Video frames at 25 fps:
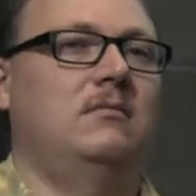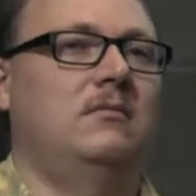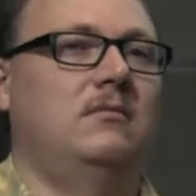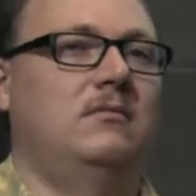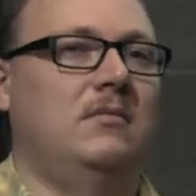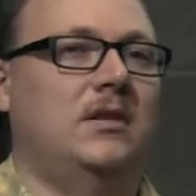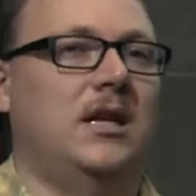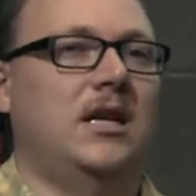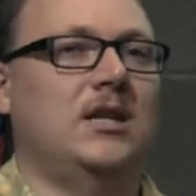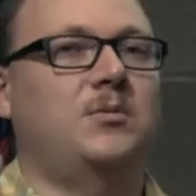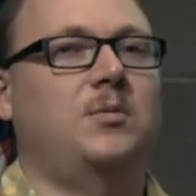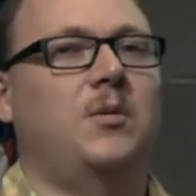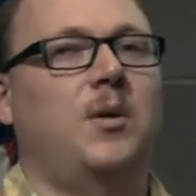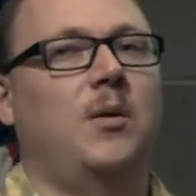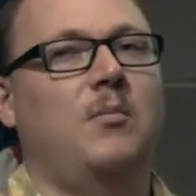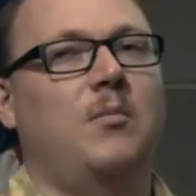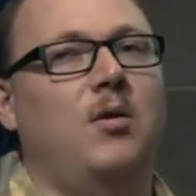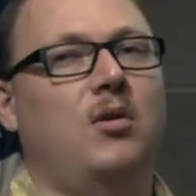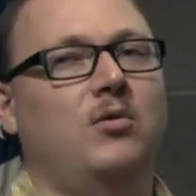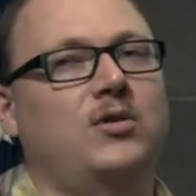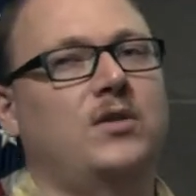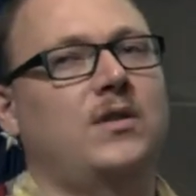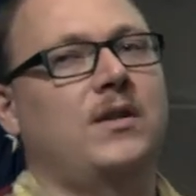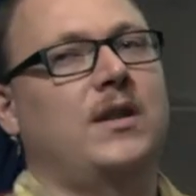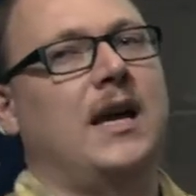Guess where
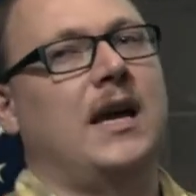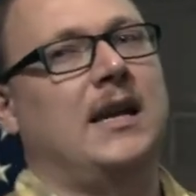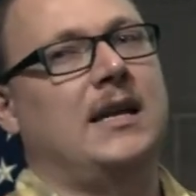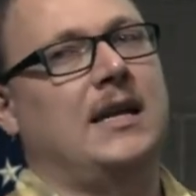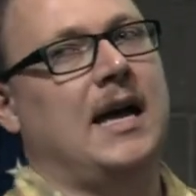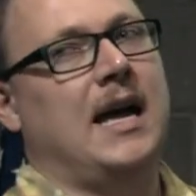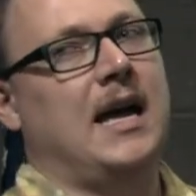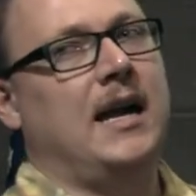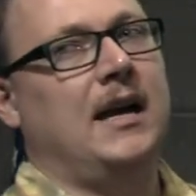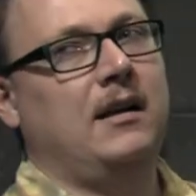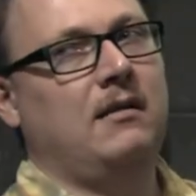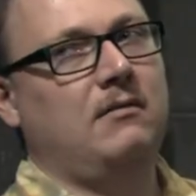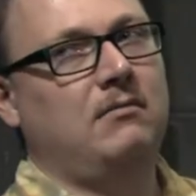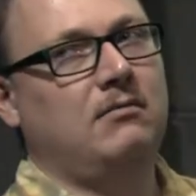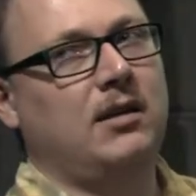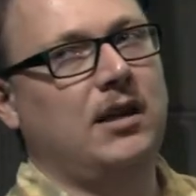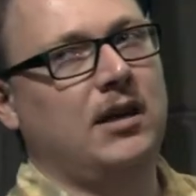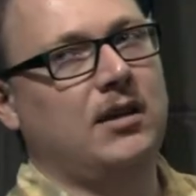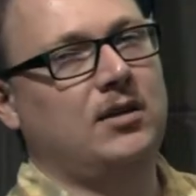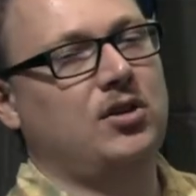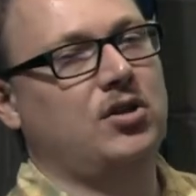most of that data gets